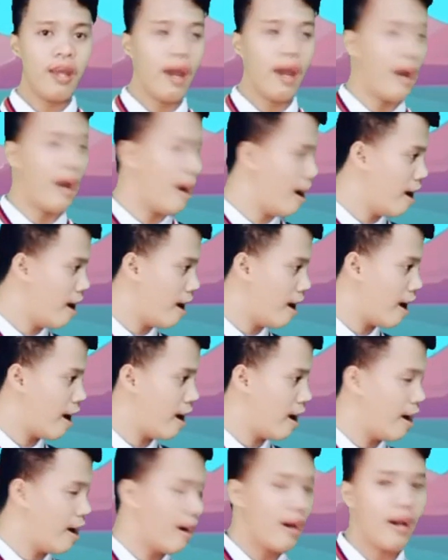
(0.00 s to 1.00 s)
A,
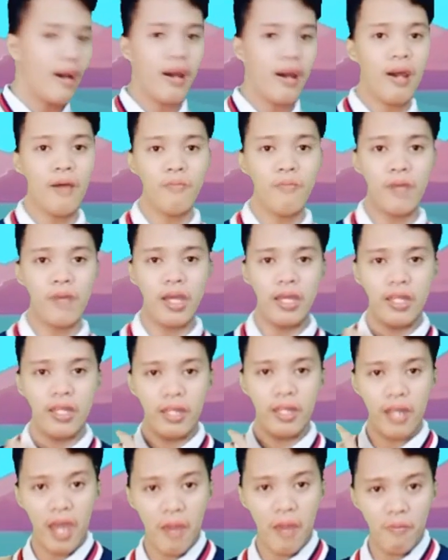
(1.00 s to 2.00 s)
A, A. My
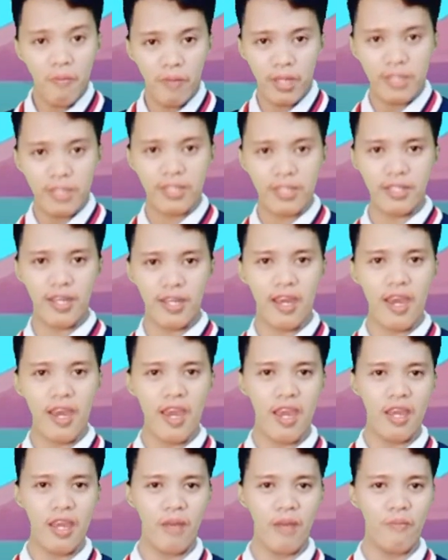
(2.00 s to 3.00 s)
name is
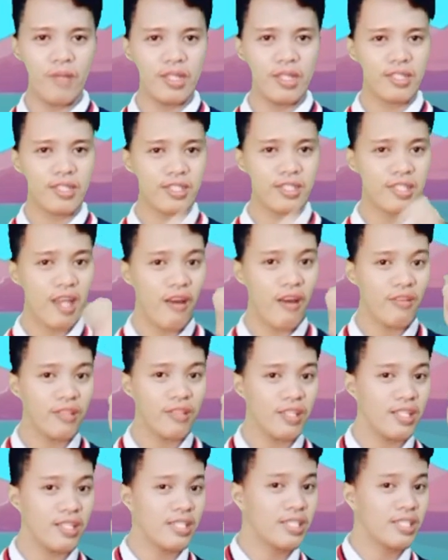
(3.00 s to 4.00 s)
A, my
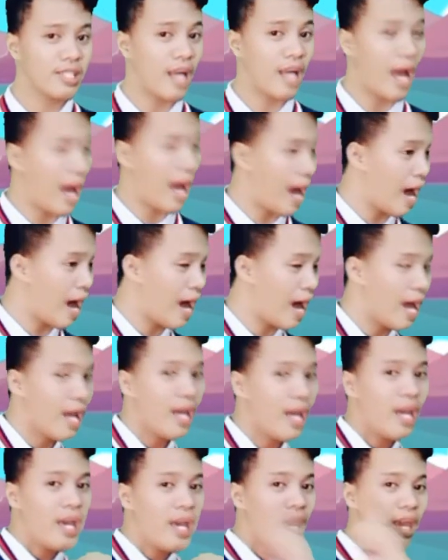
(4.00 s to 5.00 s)
sound is A.
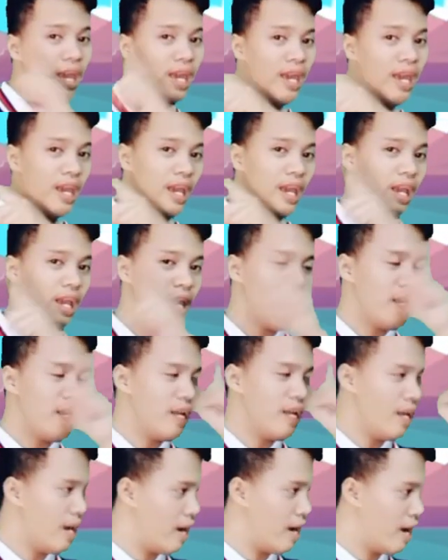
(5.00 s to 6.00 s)

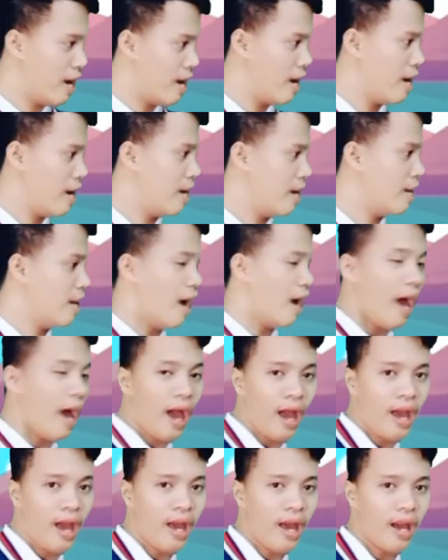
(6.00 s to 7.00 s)
A, A,
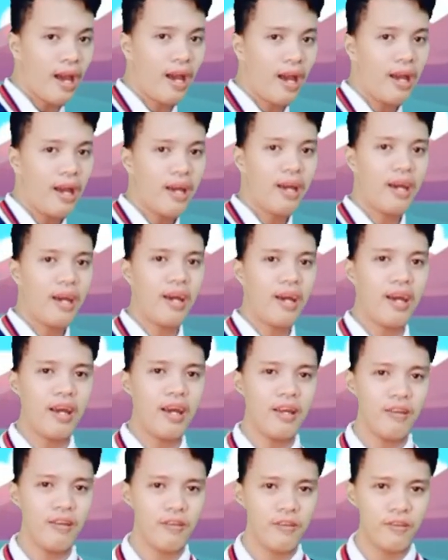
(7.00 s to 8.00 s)
A, A,
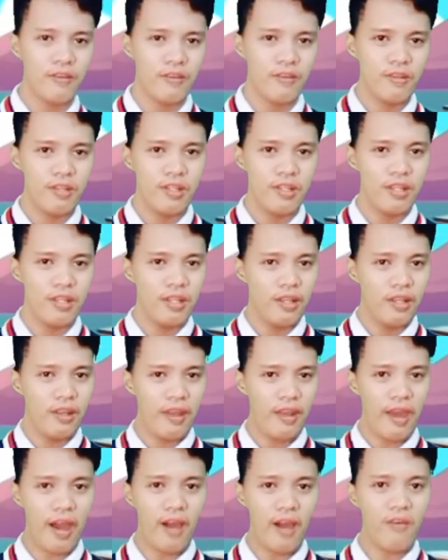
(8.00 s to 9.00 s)
A.
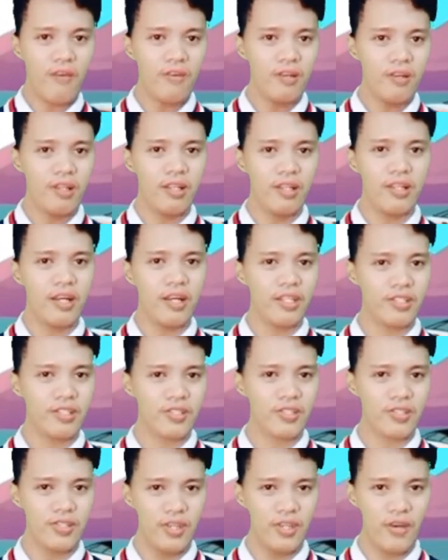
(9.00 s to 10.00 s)
Now, let
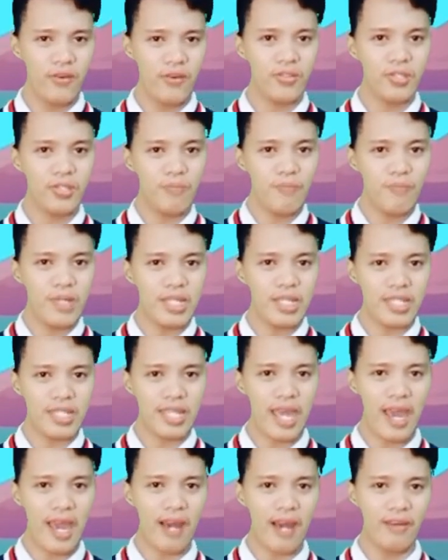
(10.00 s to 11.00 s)
us know the B
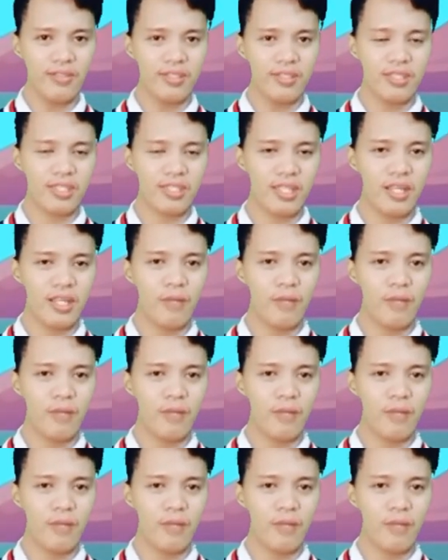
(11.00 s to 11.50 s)
sound.